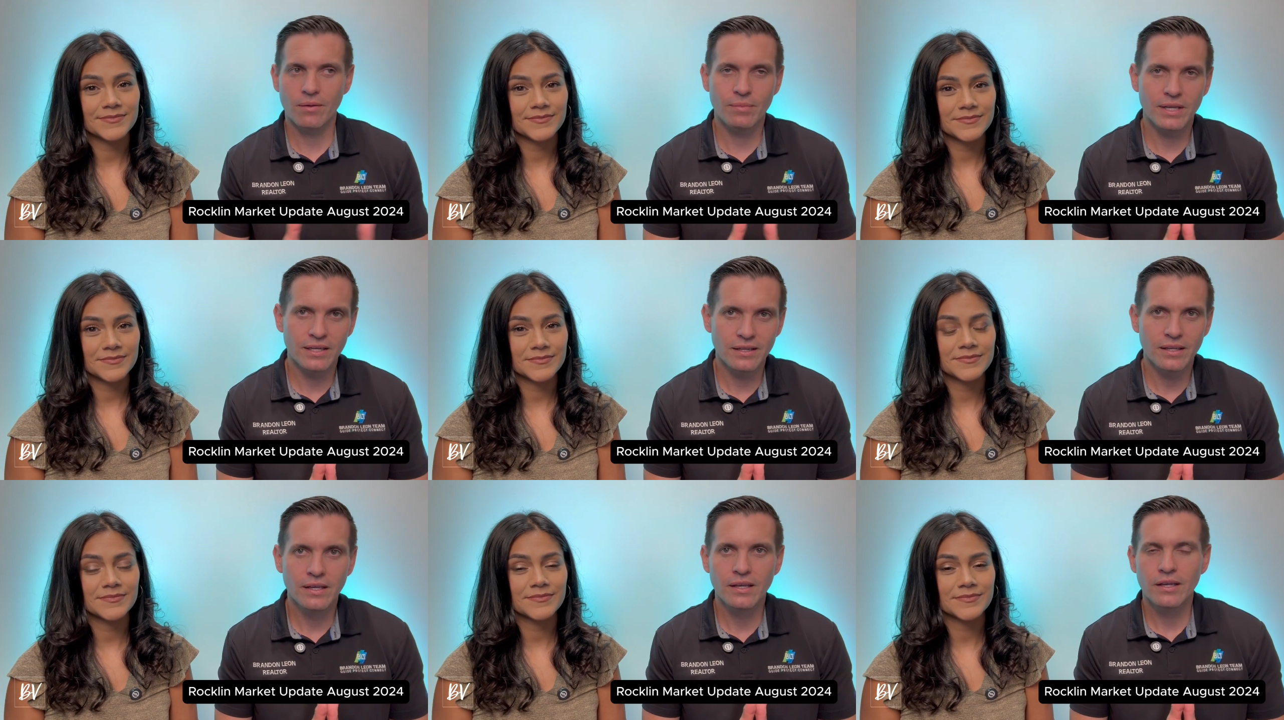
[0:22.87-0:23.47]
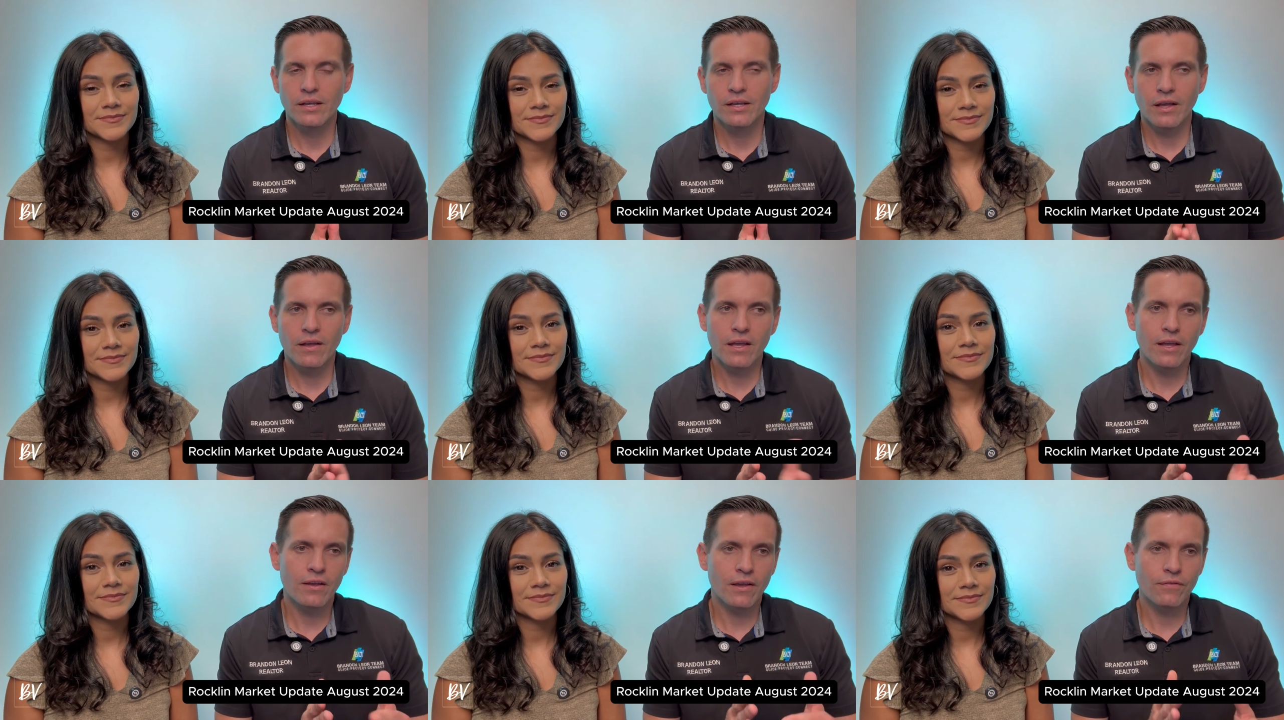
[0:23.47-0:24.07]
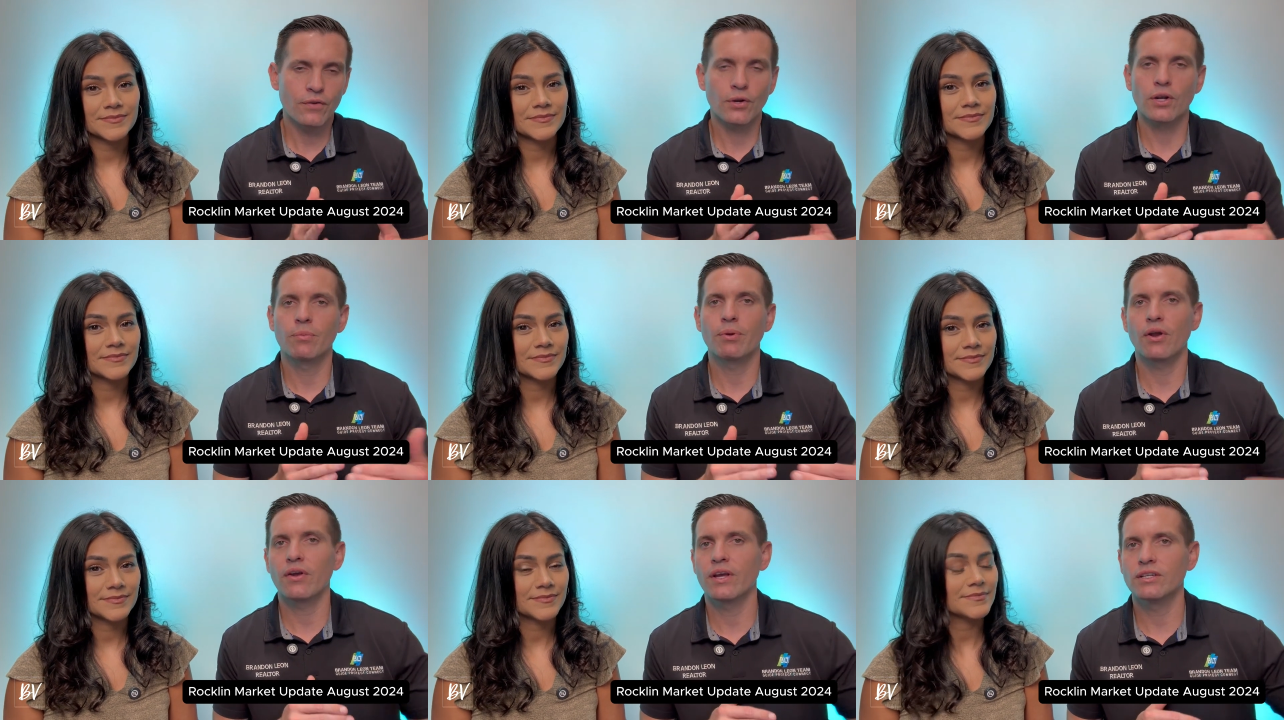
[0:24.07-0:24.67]
Speaker 1: I mean, it, if you're
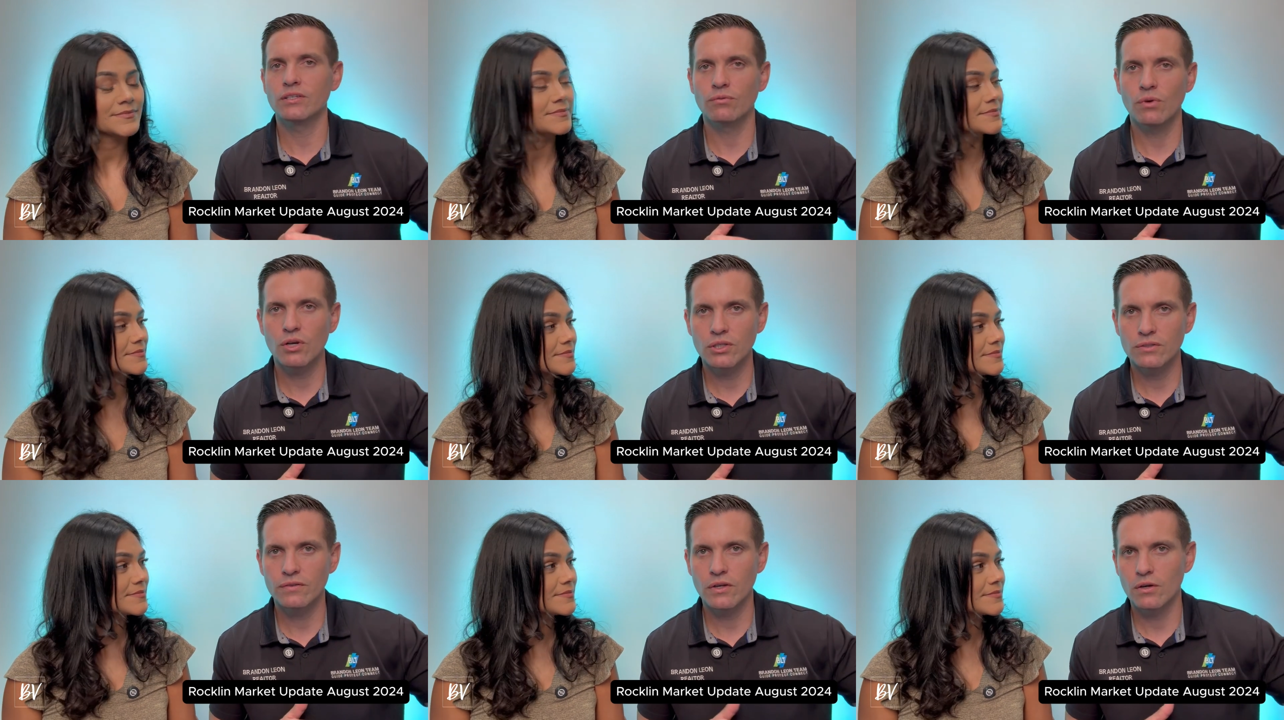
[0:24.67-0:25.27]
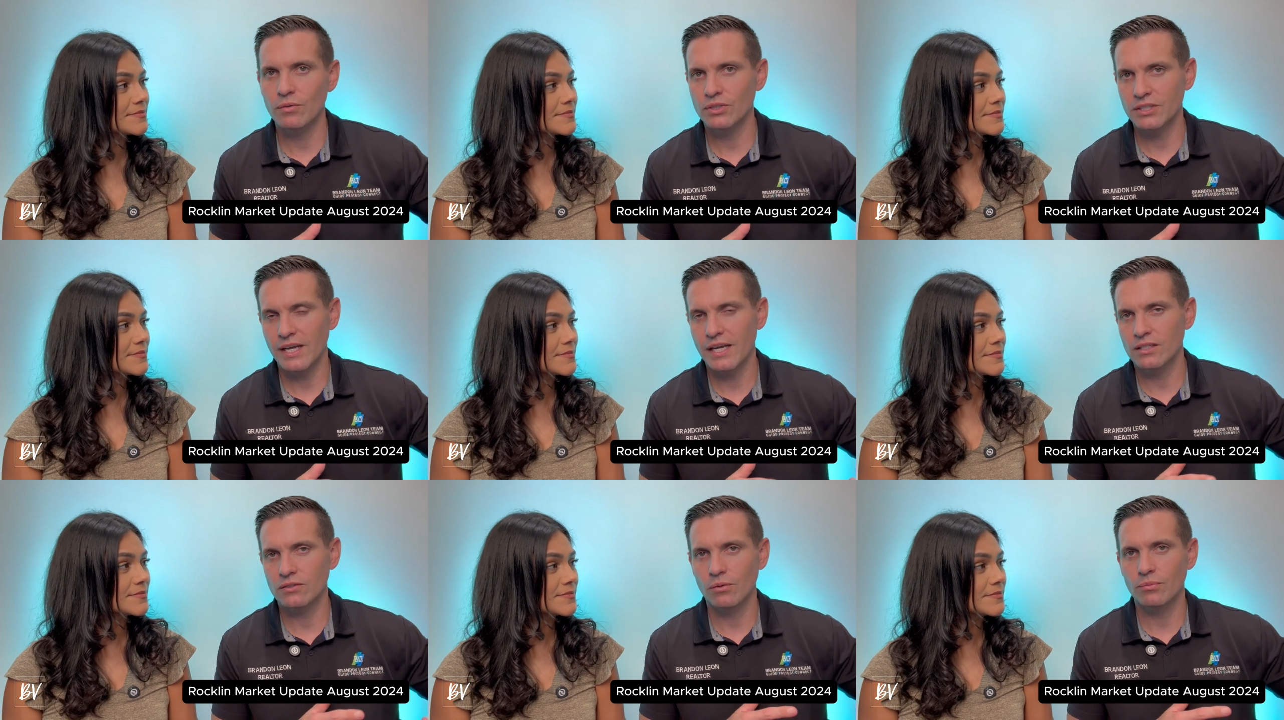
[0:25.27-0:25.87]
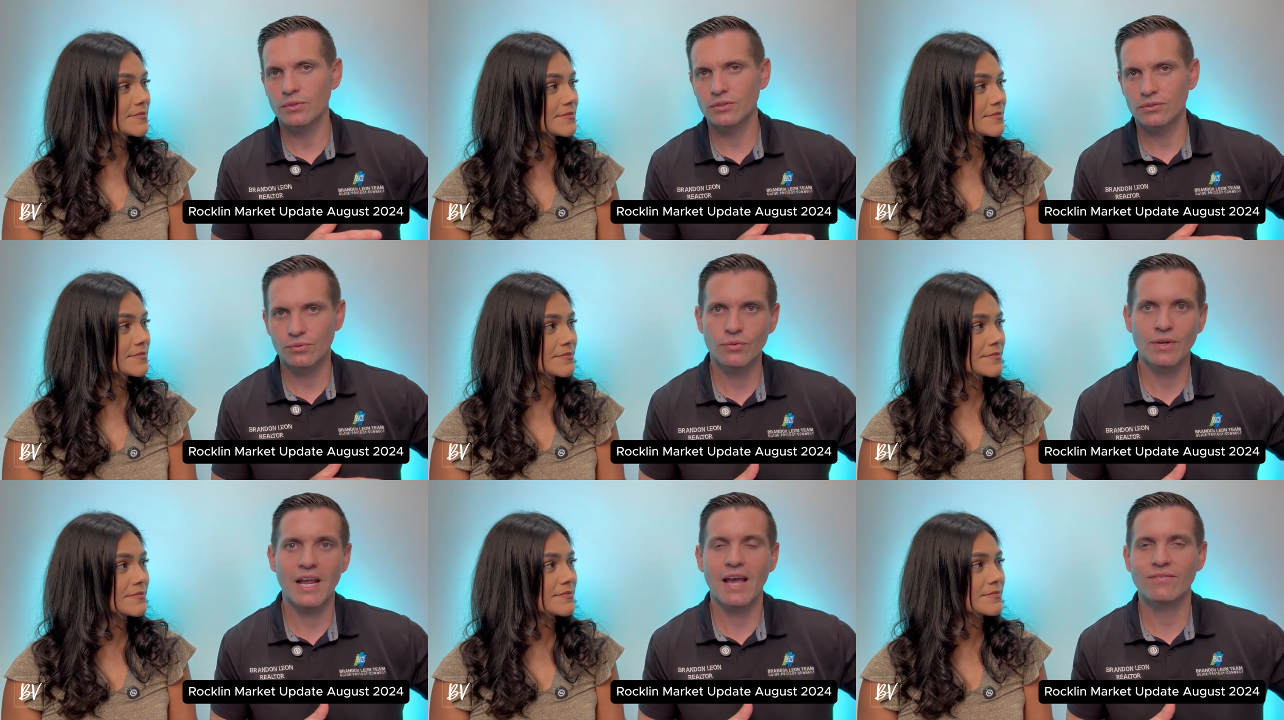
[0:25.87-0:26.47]
comparing it to Roseville, which has almost
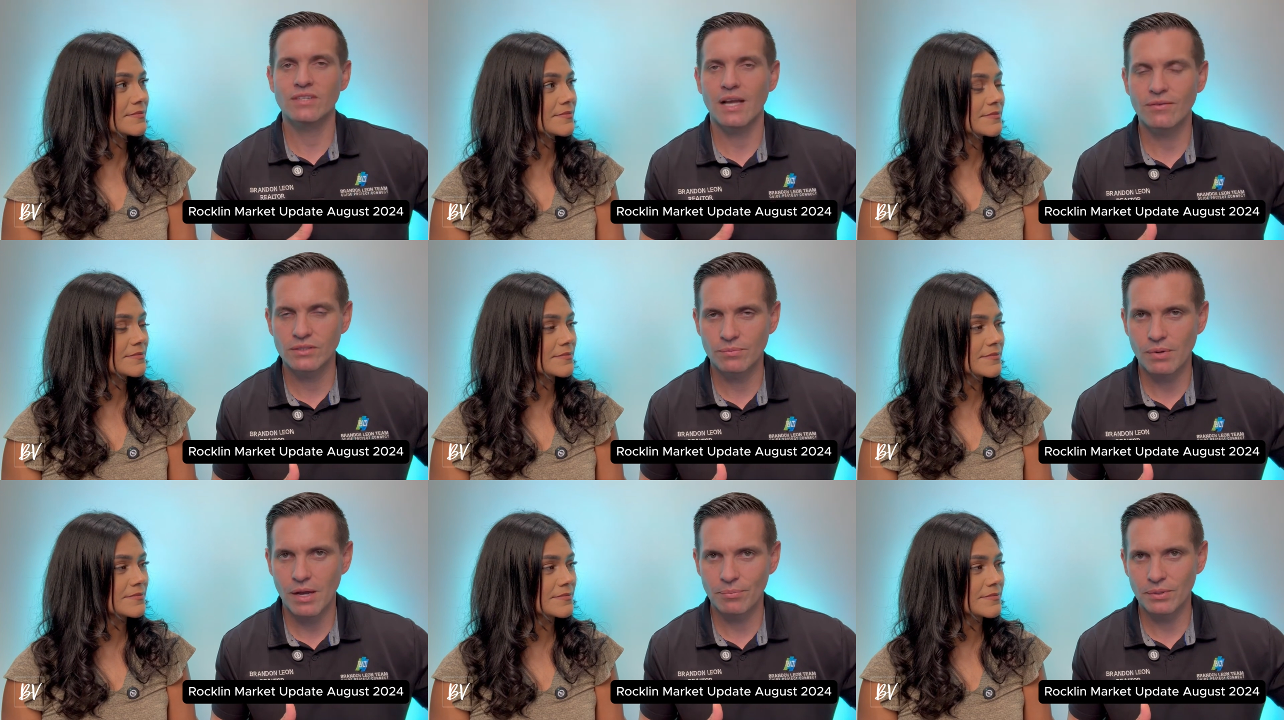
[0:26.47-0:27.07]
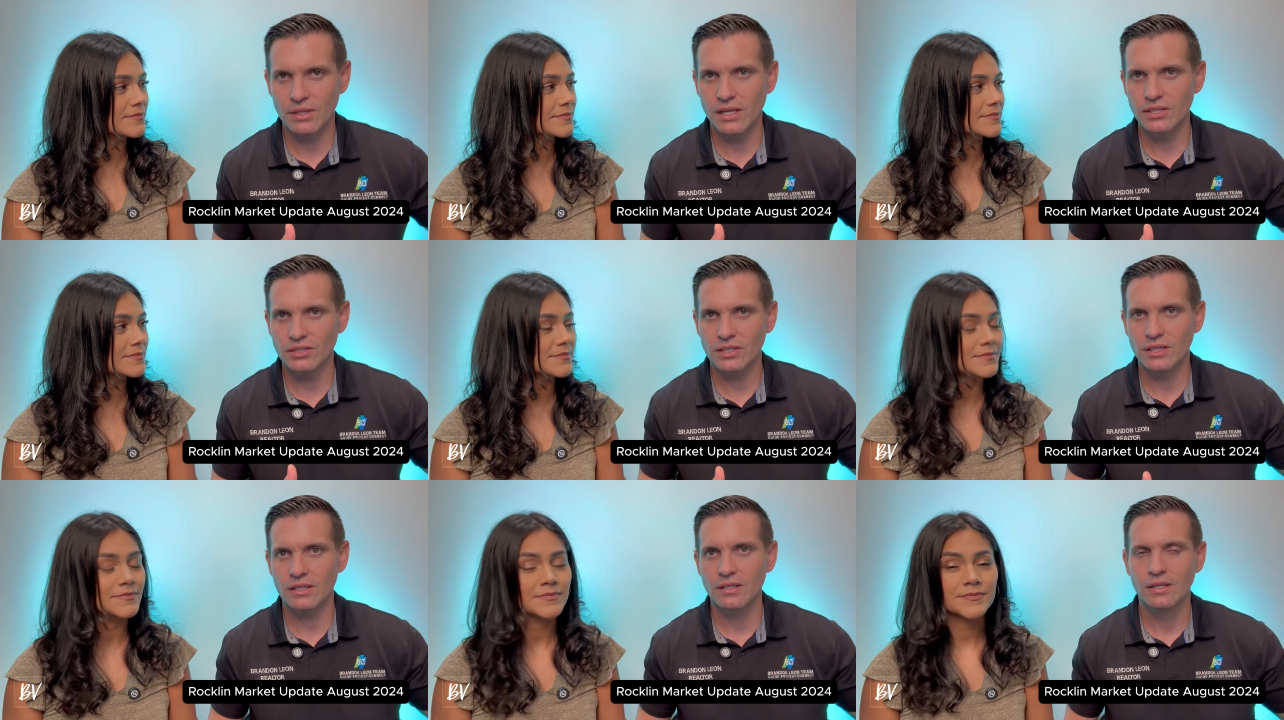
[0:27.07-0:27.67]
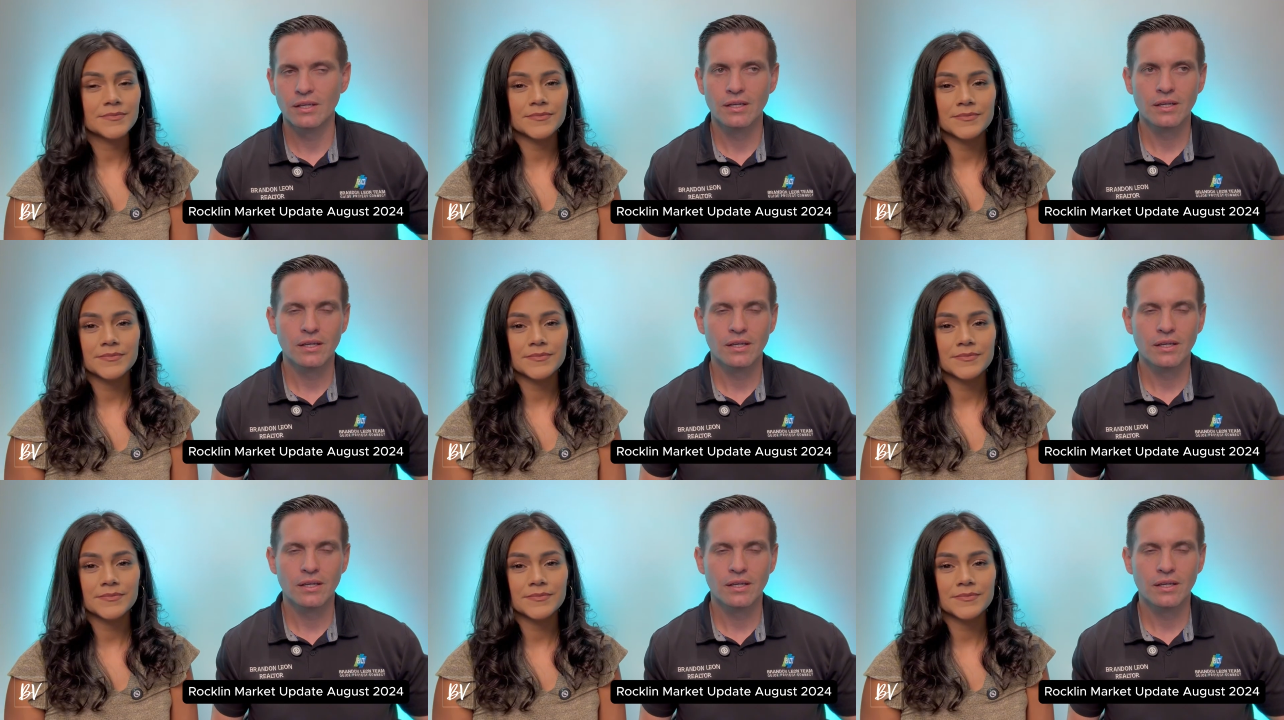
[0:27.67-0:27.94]
two and a half times the population,